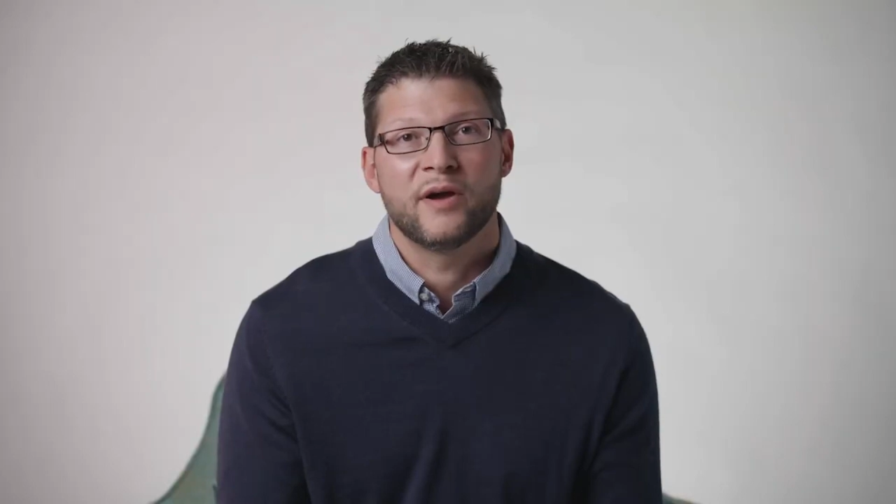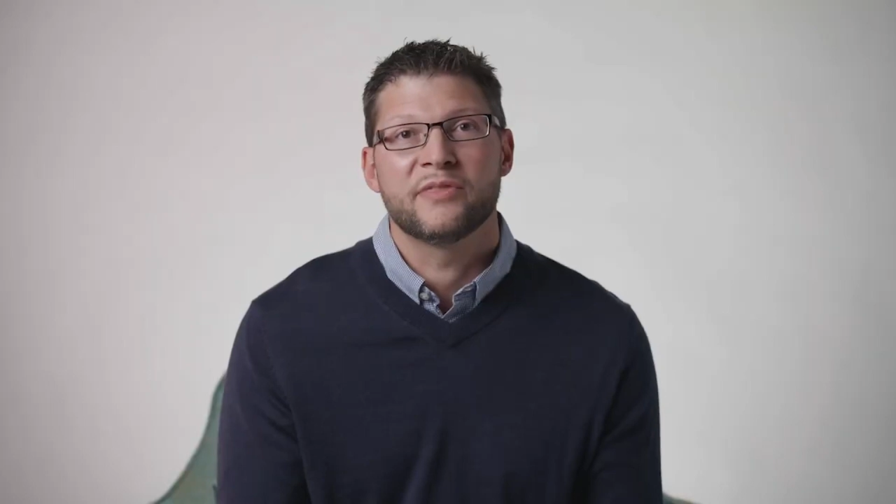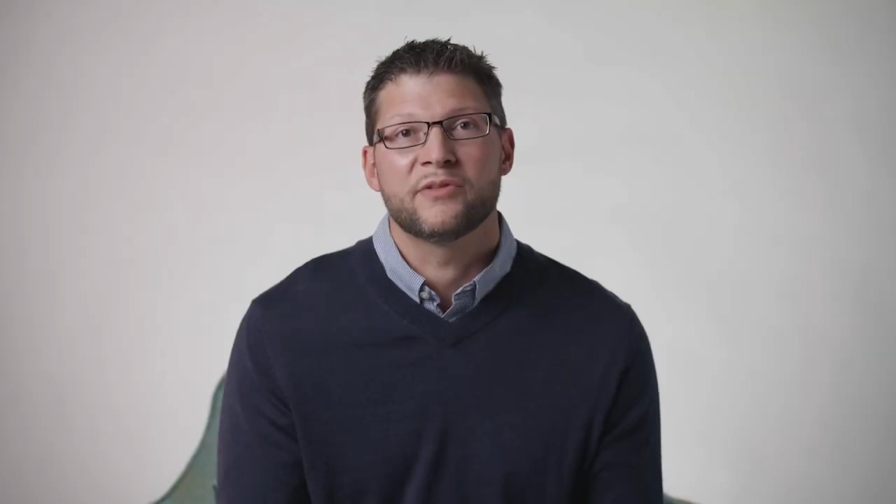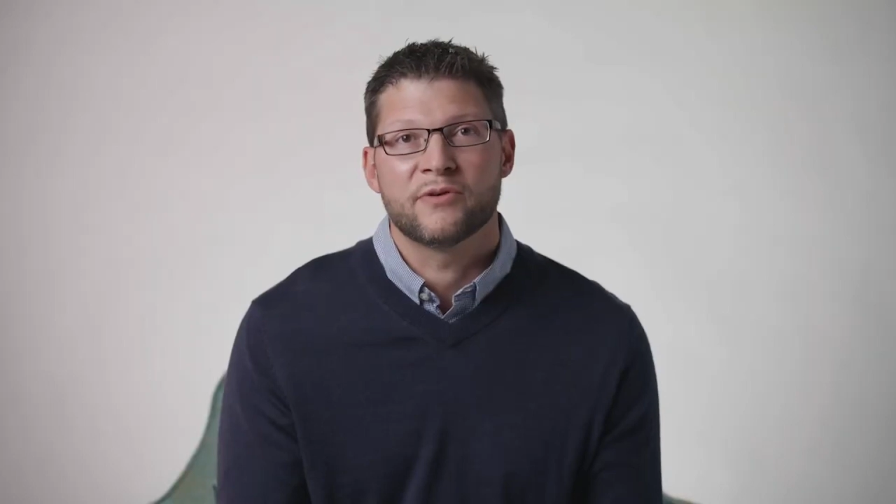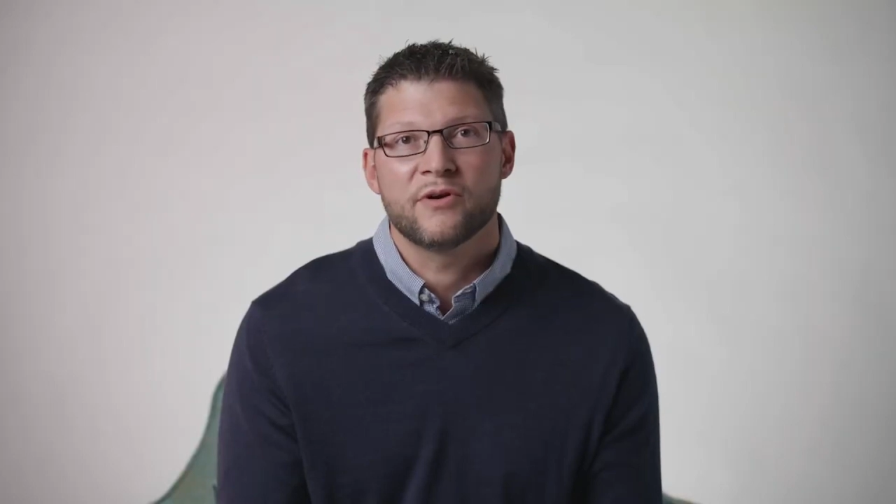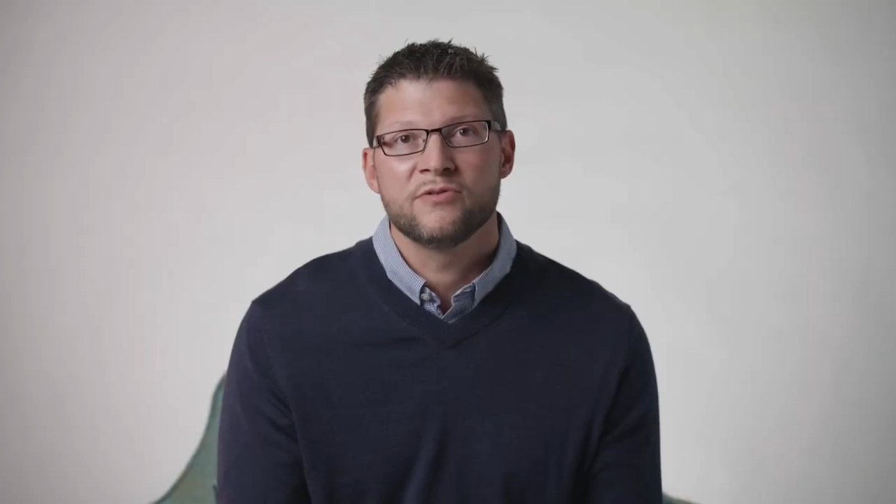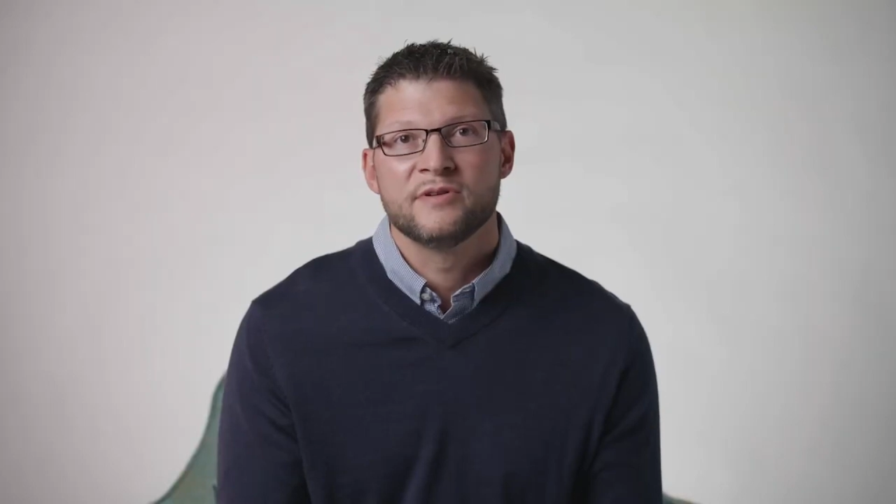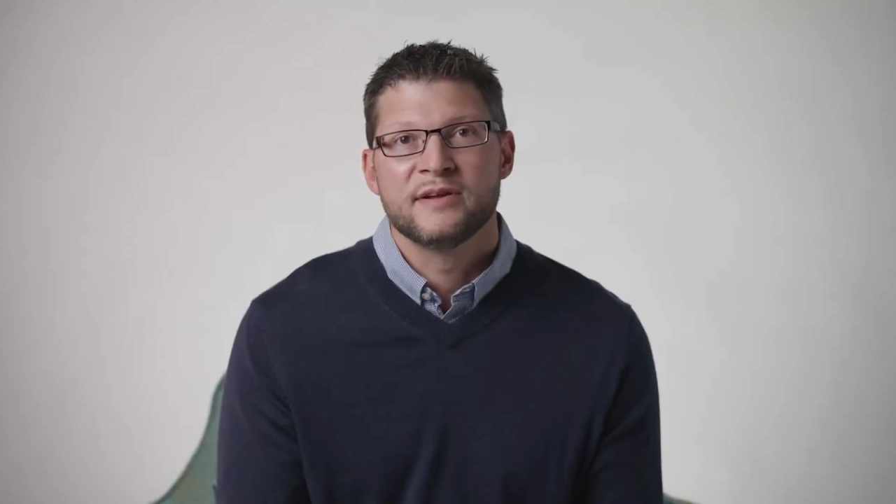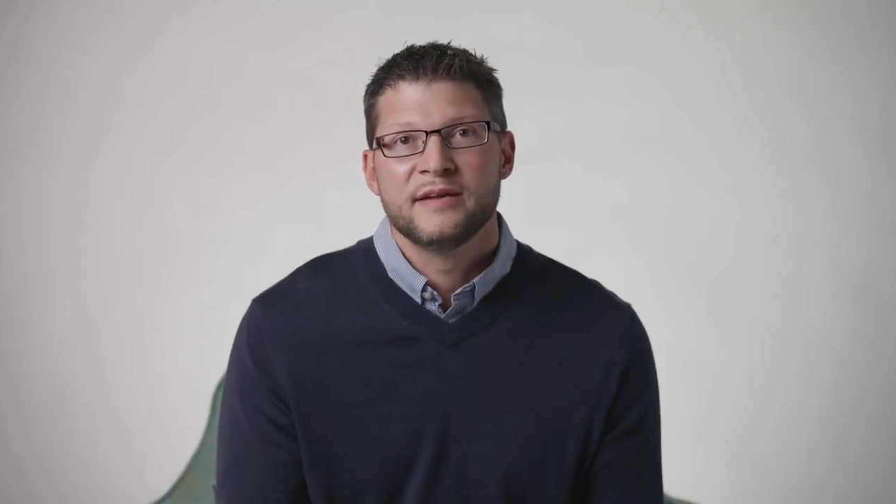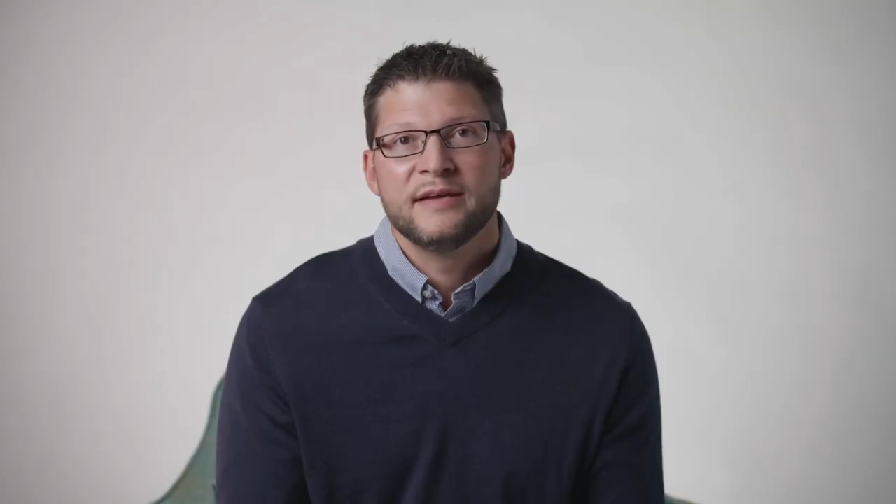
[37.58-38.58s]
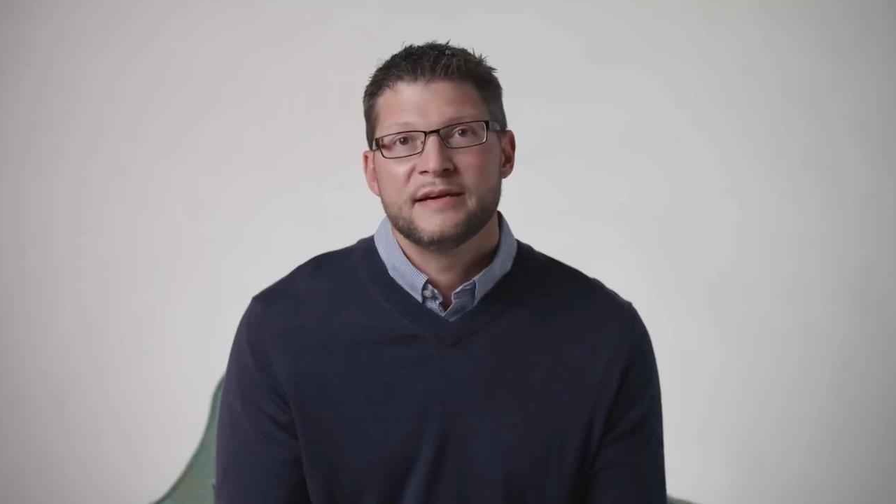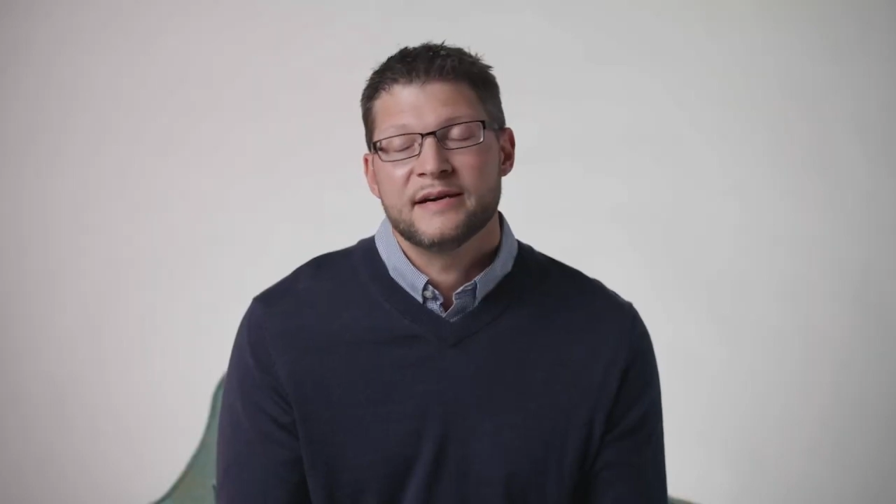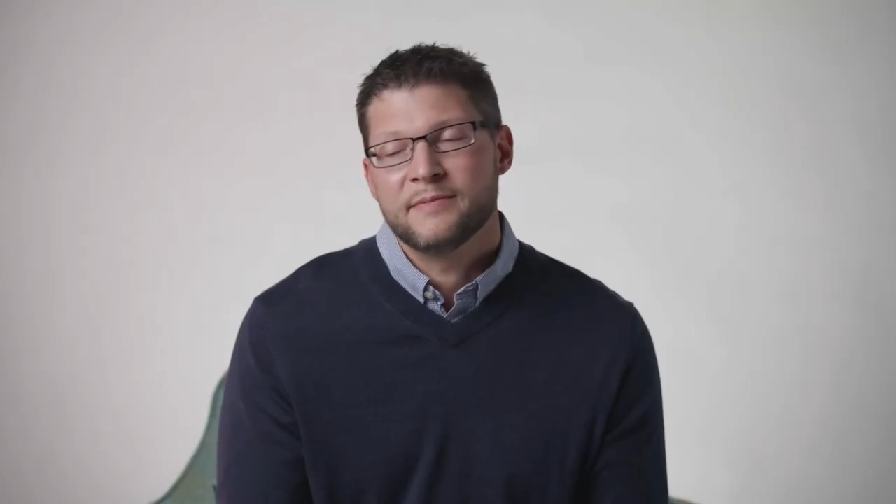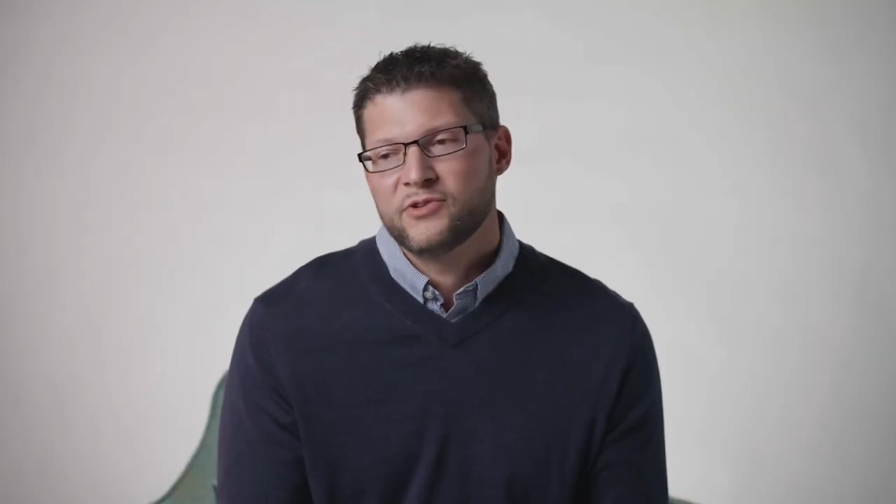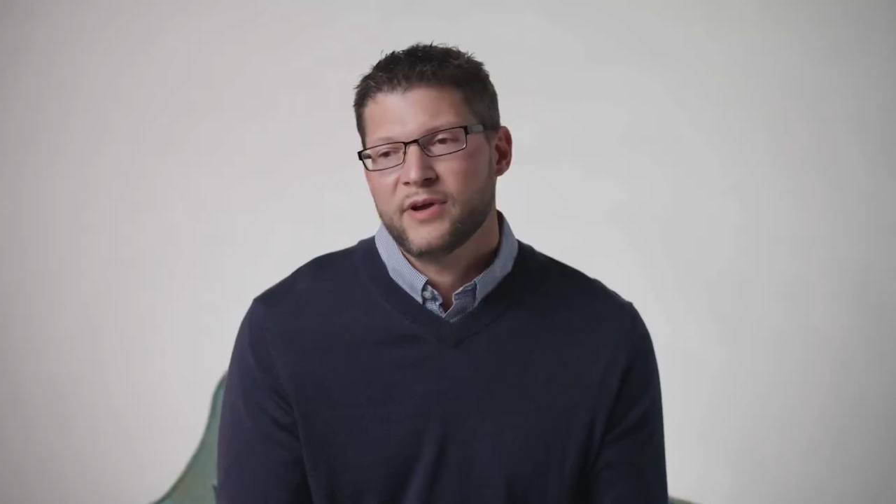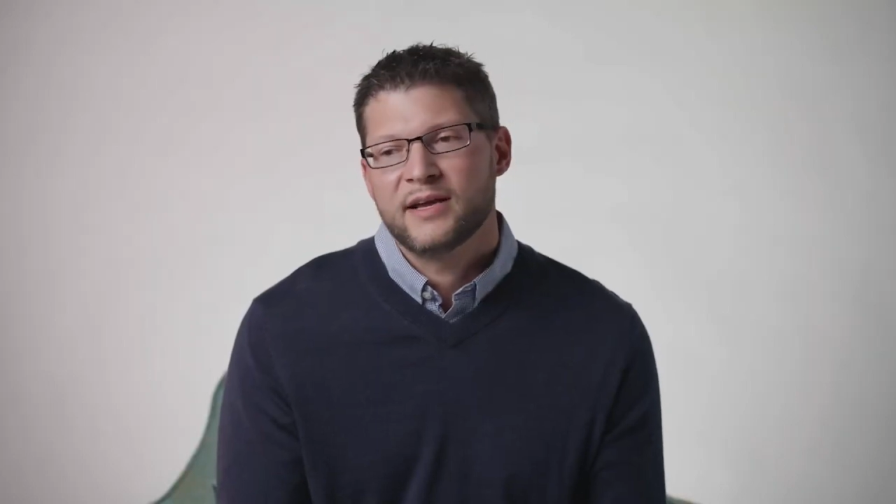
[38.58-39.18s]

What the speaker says: quite thorough, and try